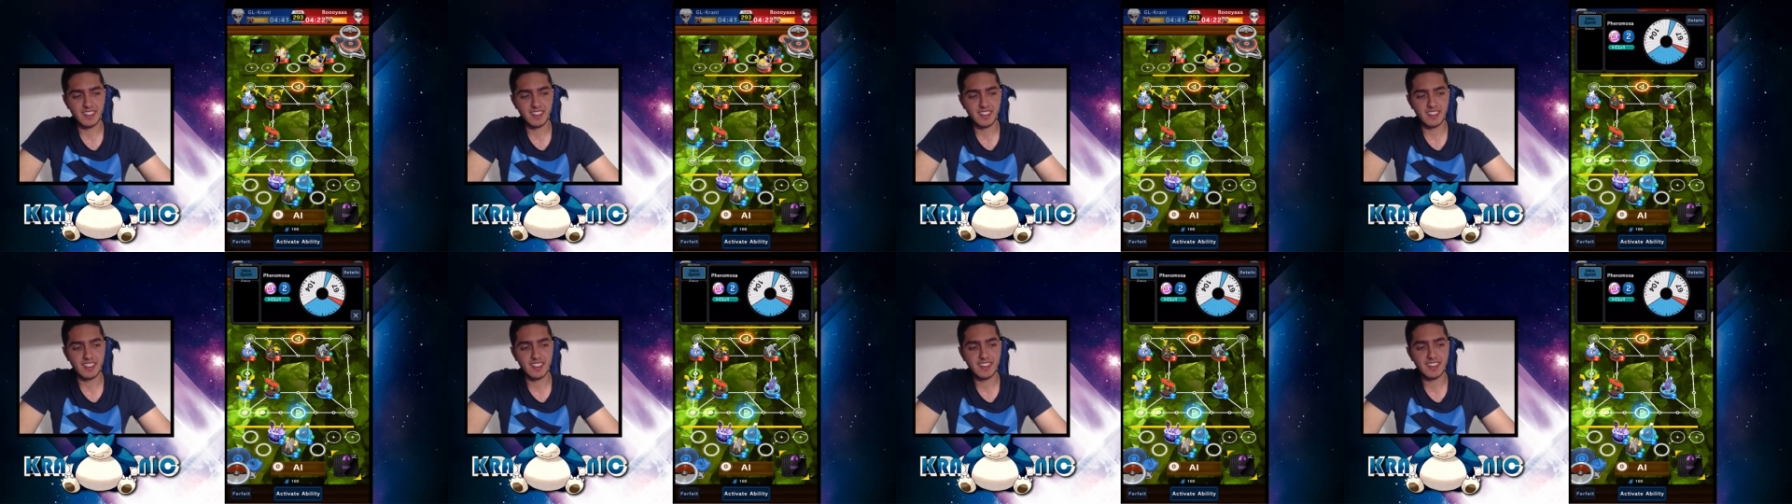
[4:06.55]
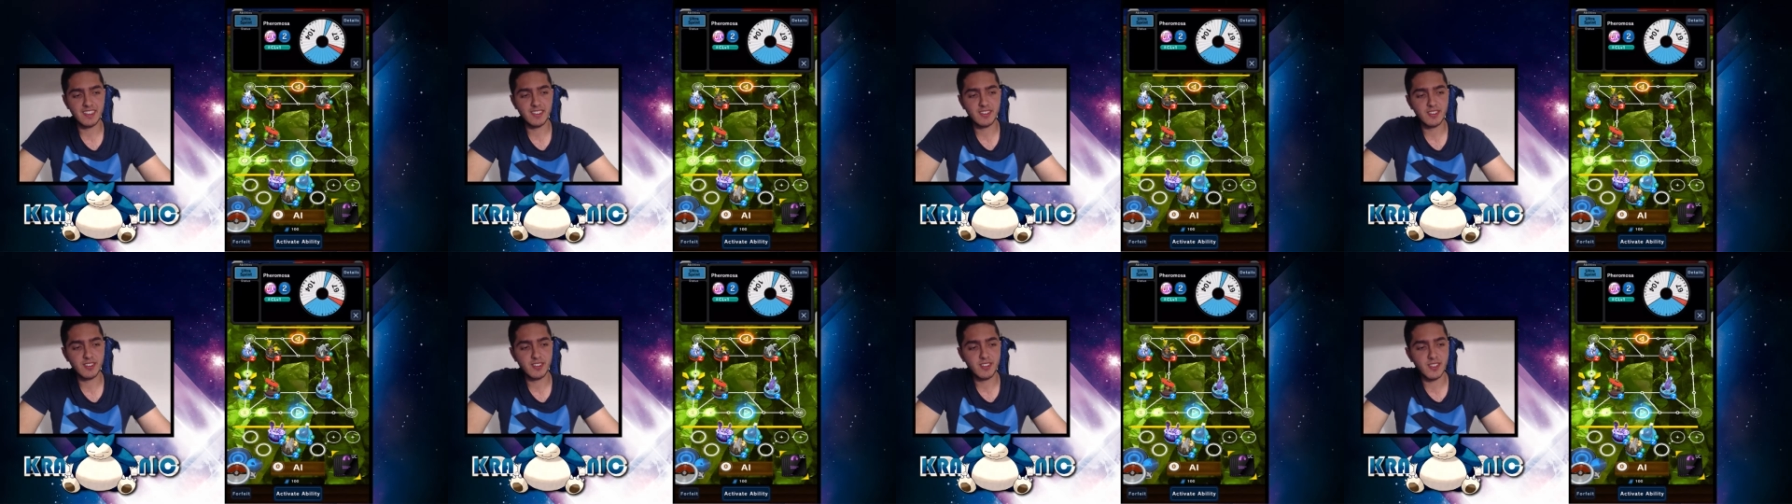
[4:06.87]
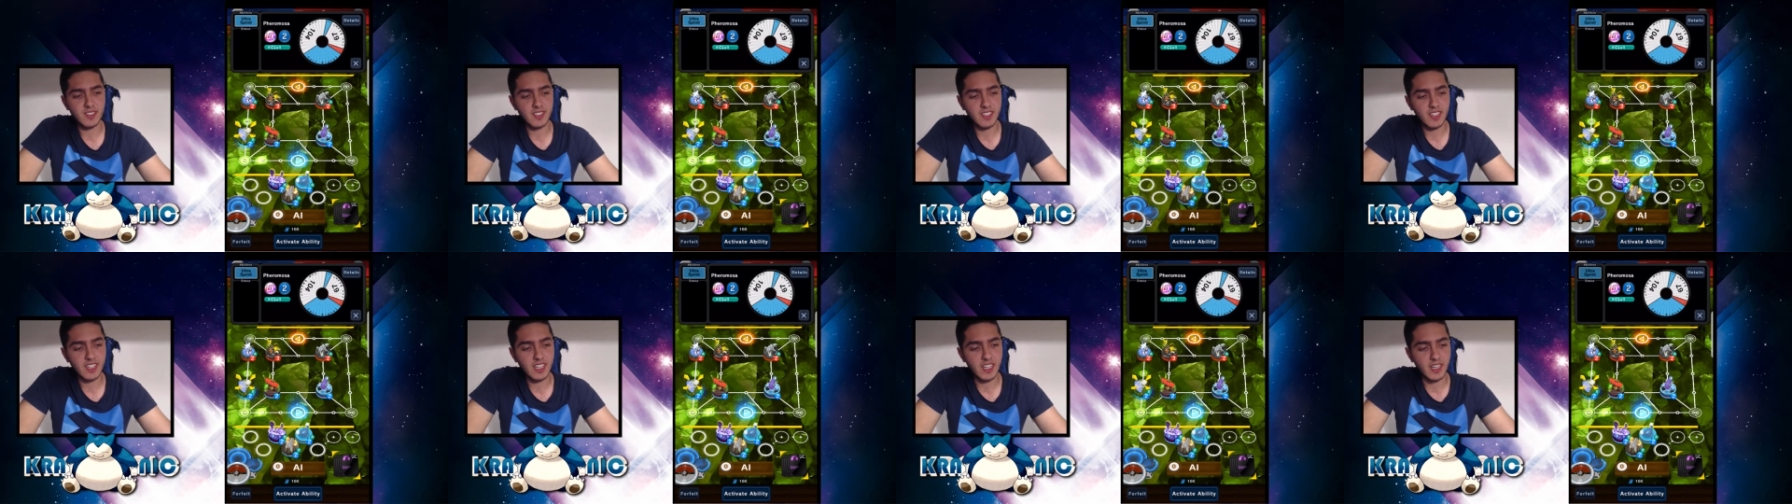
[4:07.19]
it
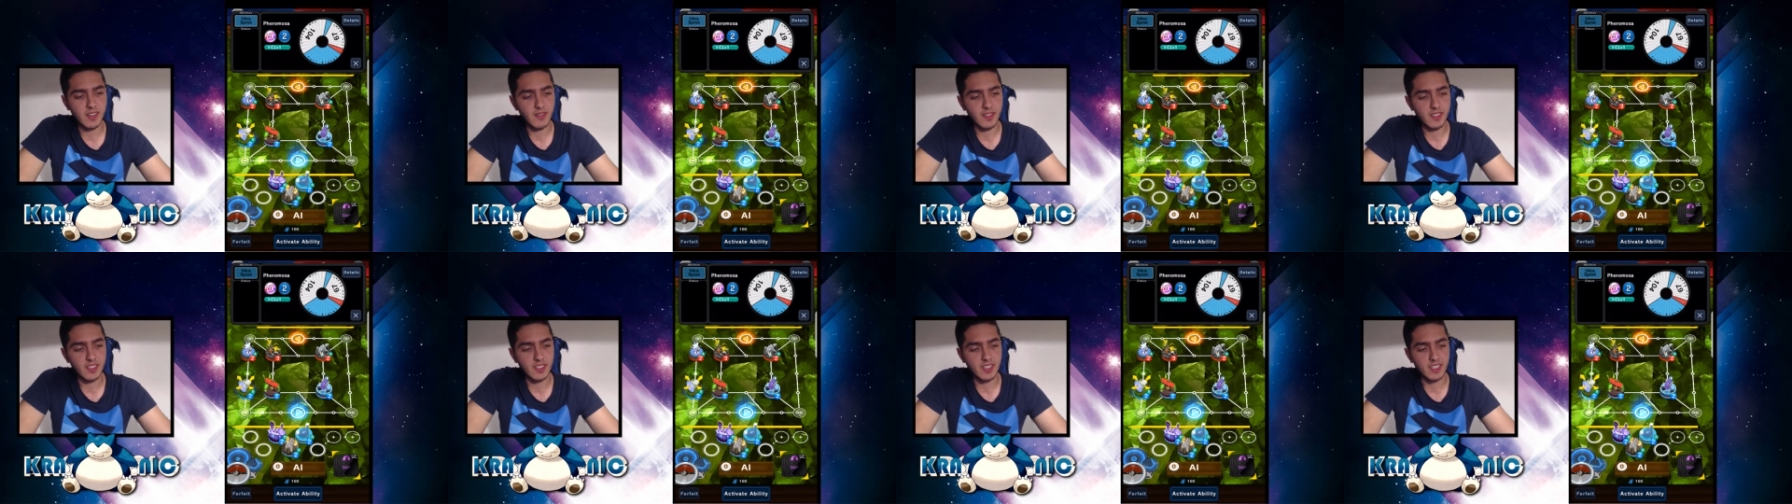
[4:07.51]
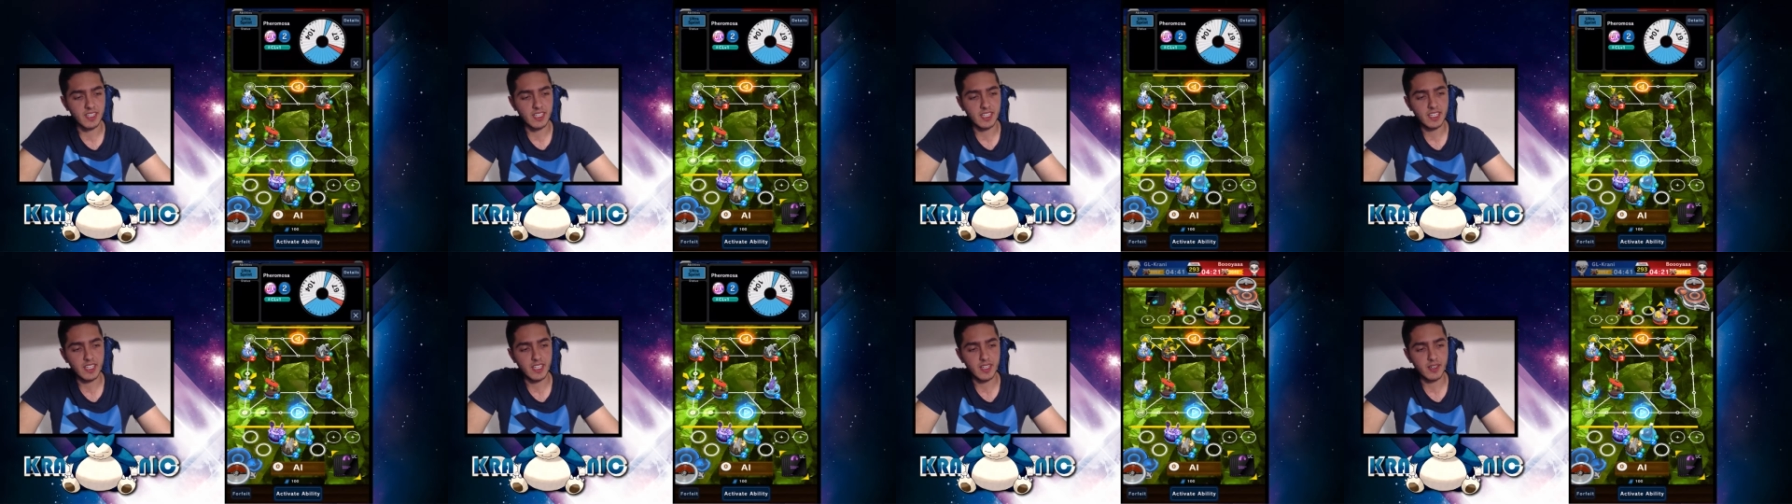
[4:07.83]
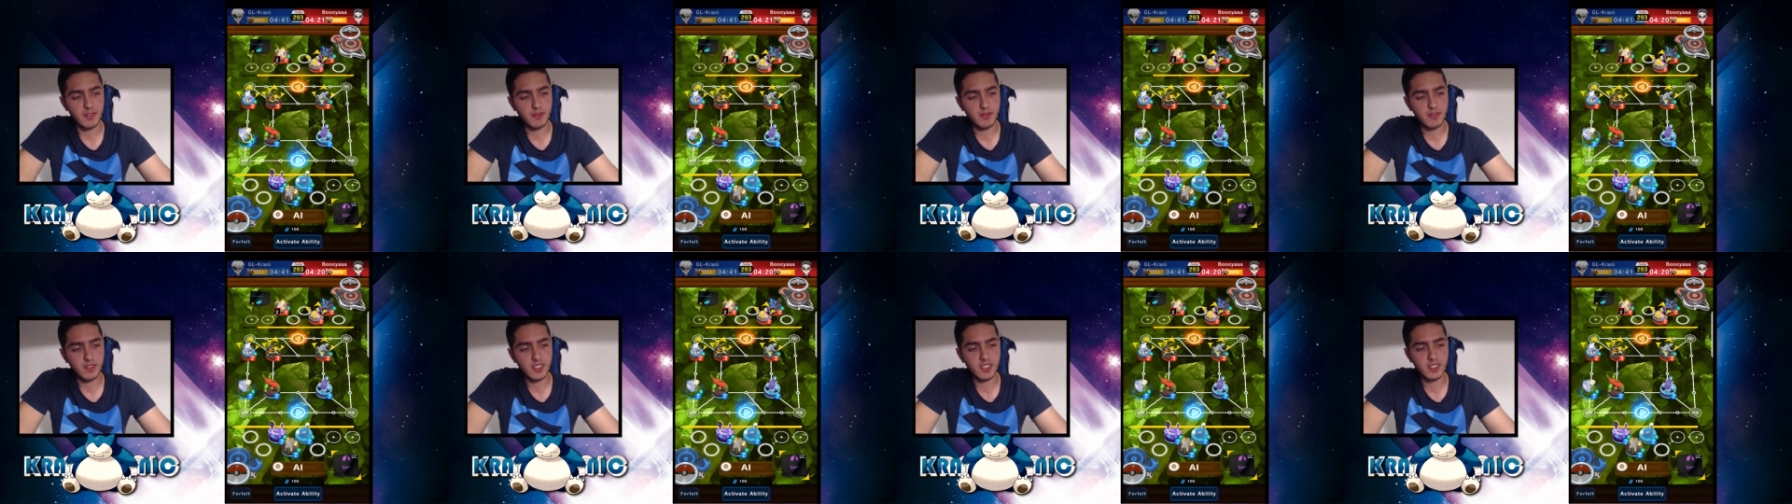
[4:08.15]
doesn't have uh, any
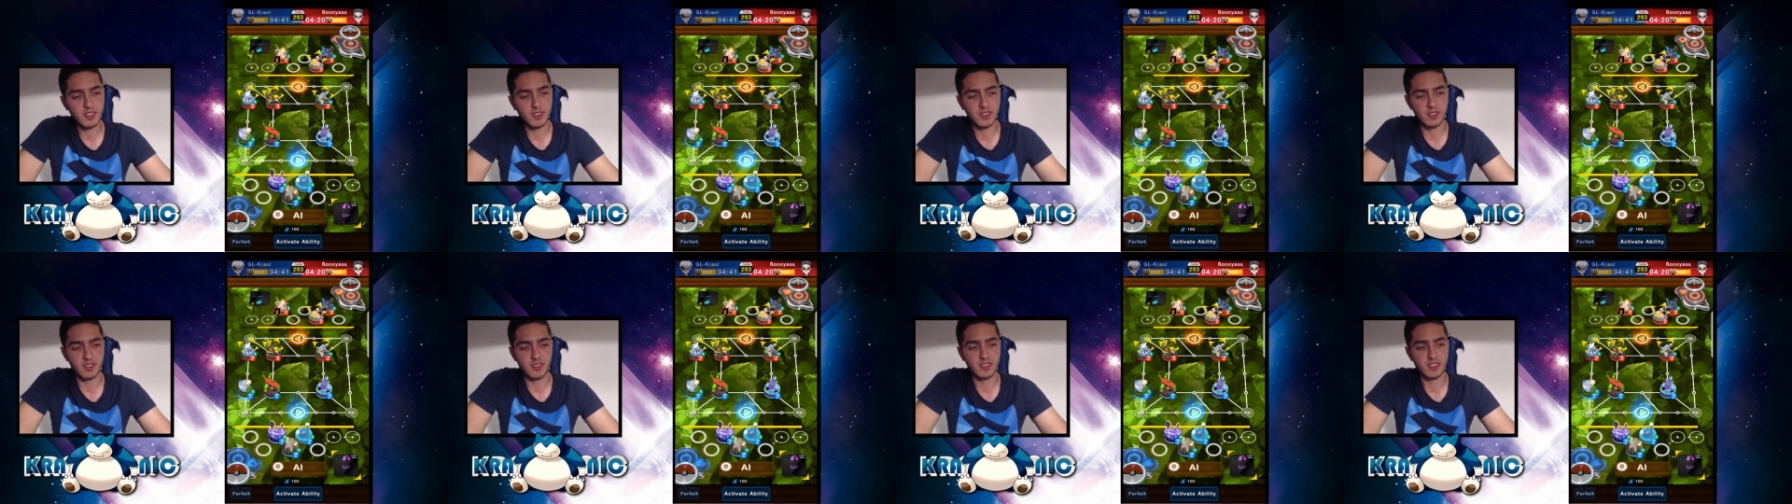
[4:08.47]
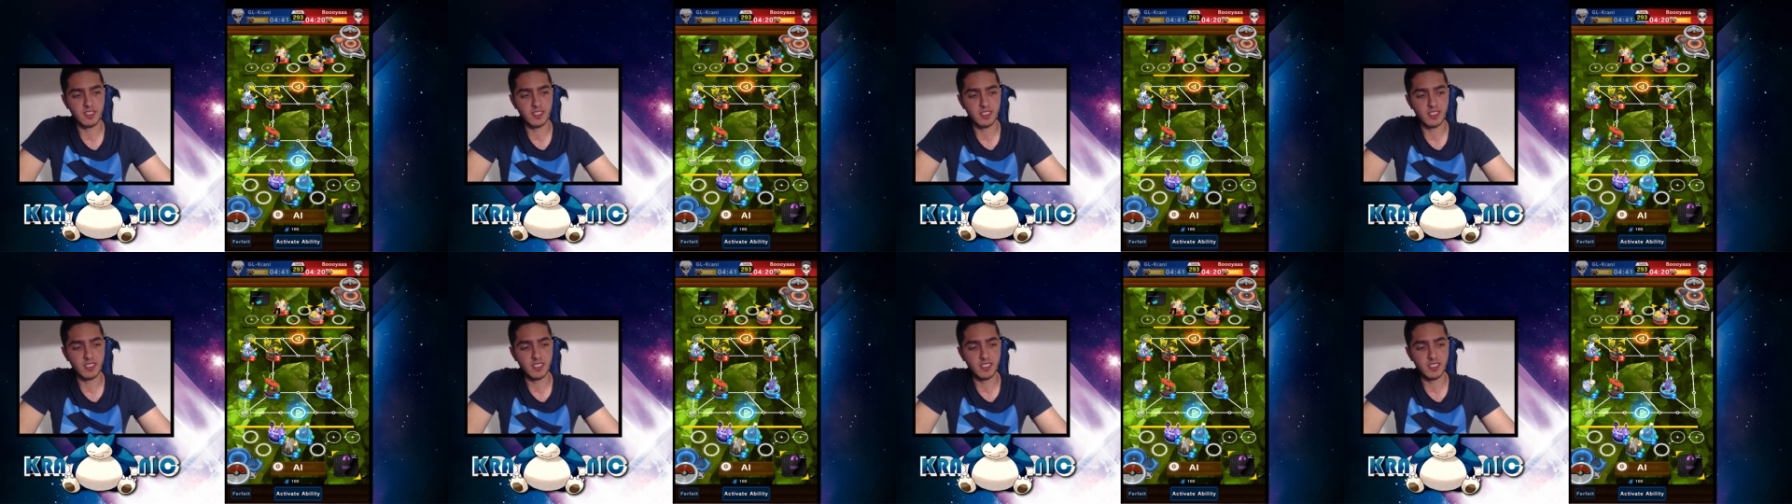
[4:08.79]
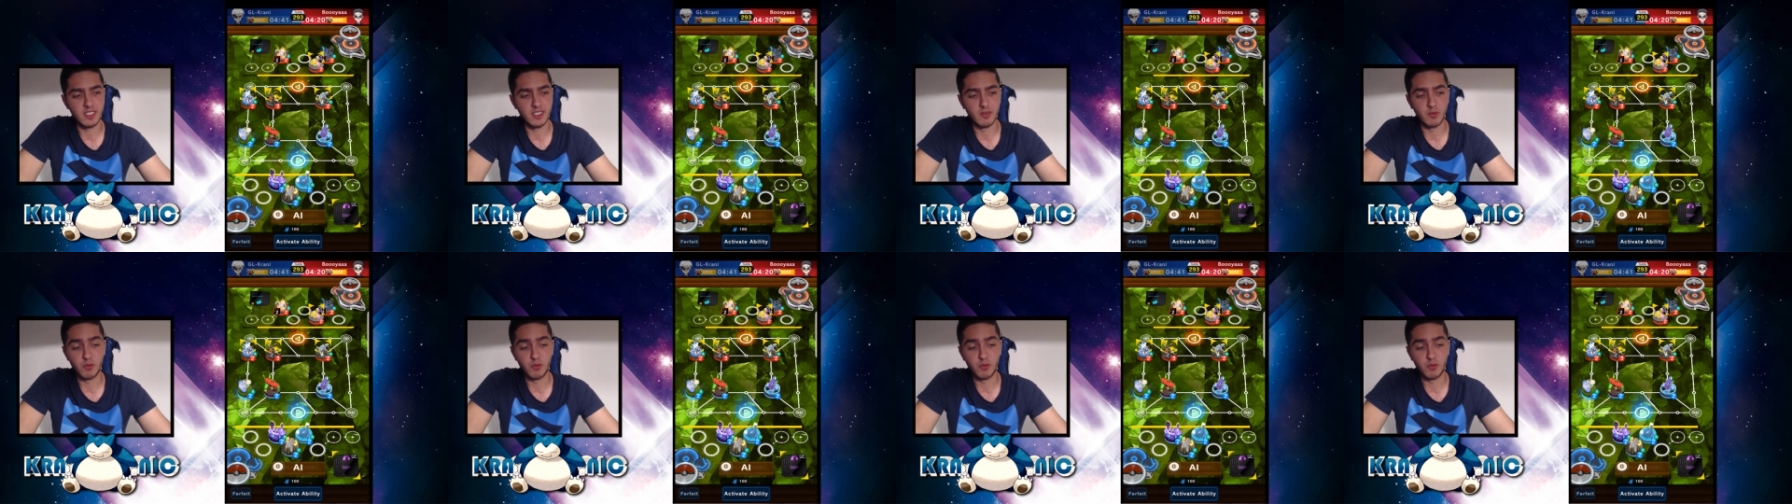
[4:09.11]
effect on the